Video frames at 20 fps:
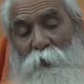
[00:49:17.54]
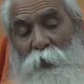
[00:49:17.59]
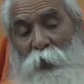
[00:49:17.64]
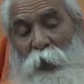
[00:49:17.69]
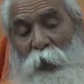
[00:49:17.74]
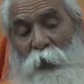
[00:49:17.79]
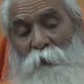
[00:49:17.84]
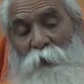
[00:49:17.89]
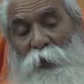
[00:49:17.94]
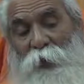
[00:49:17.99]
the
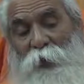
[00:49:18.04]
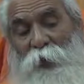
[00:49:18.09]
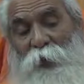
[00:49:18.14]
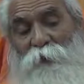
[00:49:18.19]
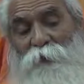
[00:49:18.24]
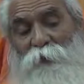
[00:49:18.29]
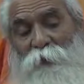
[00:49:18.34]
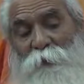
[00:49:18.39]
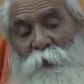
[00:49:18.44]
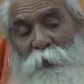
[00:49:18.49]

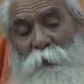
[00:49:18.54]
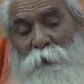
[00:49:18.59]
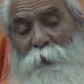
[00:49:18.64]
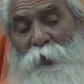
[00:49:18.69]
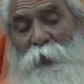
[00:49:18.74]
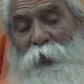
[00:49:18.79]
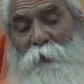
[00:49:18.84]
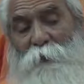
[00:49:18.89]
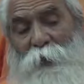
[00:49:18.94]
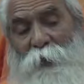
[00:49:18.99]
awareness will
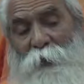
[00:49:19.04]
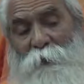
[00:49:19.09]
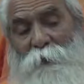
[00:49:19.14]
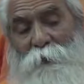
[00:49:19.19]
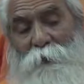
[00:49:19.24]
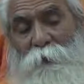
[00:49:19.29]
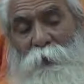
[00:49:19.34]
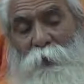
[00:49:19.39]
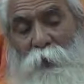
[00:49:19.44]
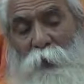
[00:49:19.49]
be
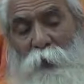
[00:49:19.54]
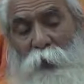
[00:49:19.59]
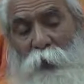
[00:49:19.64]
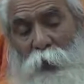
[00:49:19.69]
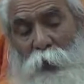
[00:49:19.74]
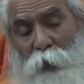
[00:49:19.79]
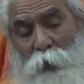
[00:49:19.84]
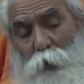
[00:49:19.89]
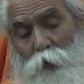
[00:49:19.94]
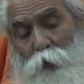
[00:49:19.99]
developed,
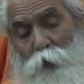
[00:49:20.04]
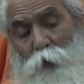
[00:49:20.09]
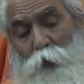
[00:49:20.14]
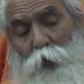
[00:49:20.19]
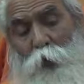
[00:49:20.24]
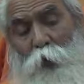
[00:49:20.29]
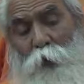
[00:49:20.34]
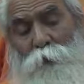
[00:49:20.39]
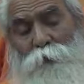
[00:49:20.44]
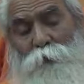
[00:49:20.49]
and you
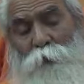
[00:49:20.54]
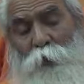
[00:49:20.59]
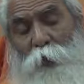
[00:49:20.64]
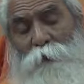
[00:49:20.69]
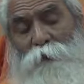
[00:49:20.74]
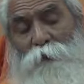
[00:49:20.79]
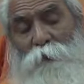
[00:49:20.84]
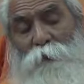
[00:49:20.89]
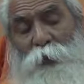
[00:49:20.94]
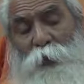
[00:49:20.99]

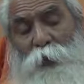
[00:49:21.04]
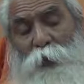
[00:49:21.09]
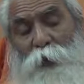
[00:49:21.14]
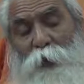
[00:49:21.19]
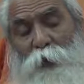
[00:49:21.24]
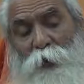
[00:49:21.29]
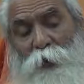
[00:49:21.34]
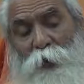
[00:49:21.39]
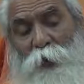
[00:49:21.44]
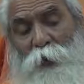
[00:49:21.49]
yourself will
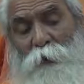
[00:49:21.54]
not